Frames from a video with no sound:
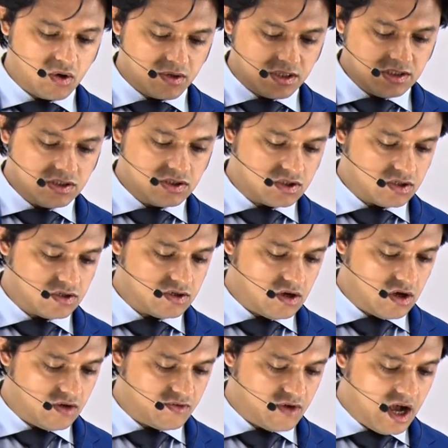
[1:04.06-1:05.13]
or instead
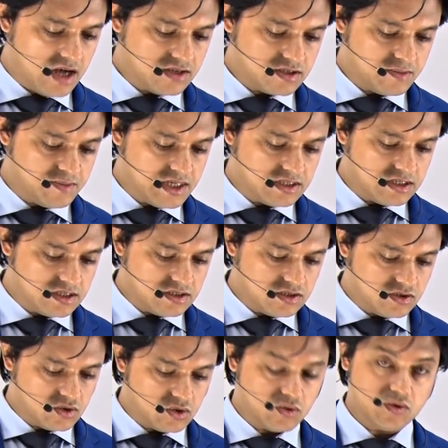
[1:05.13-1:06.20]
of other
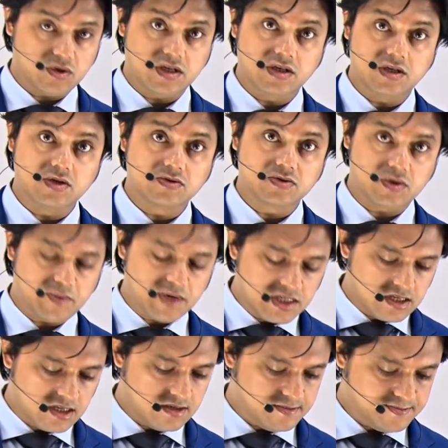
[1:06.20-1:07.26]
measures to induce
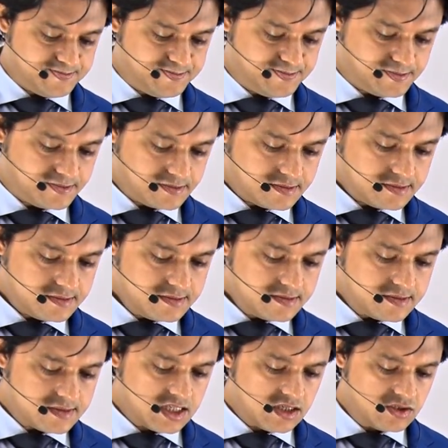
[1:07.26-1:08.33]
remission.
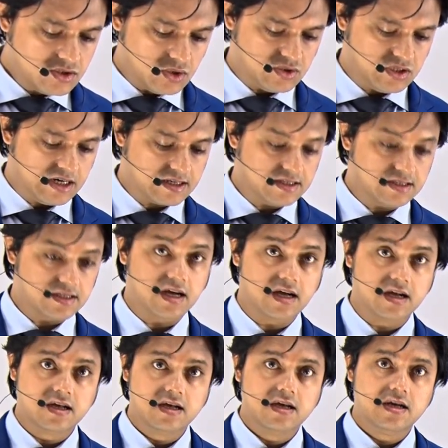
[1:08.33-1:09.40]
So circle the
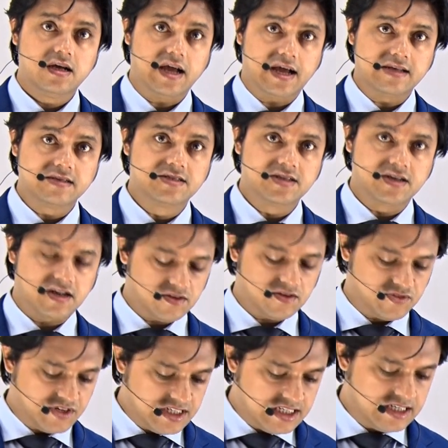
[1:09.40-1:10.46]
enteral
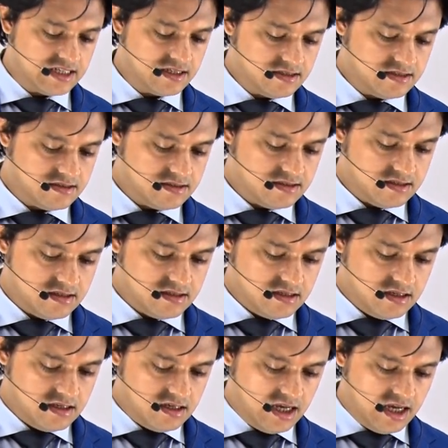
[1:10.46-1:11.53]
feeding
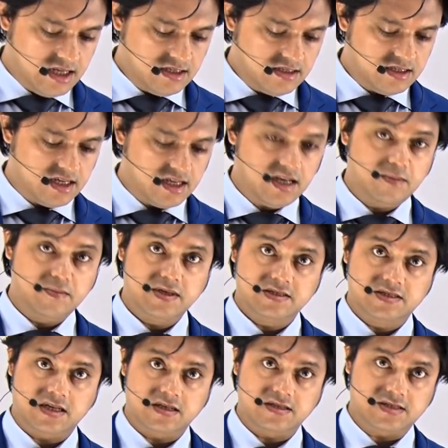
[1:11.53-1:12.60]
and
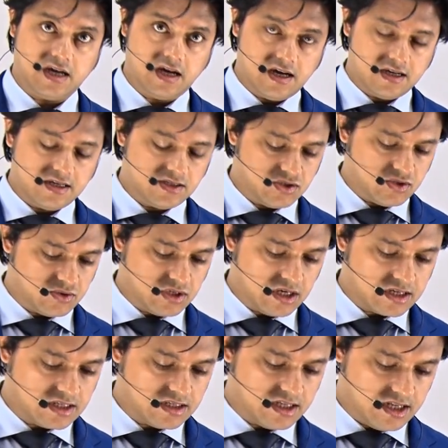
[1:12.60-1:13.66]
elemental diet. So
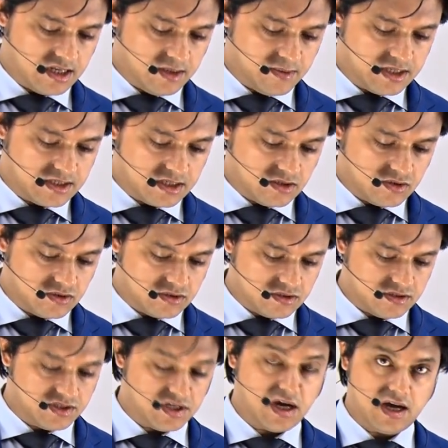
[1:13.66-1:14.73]
circle the elemental
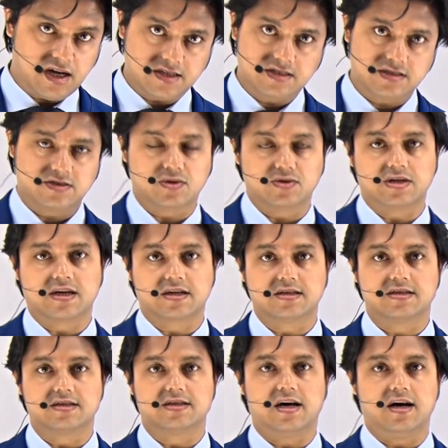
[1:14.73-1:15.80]
diet. So circle
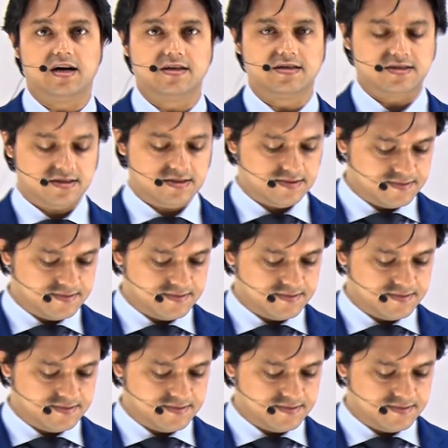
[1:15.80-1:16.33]
the diet.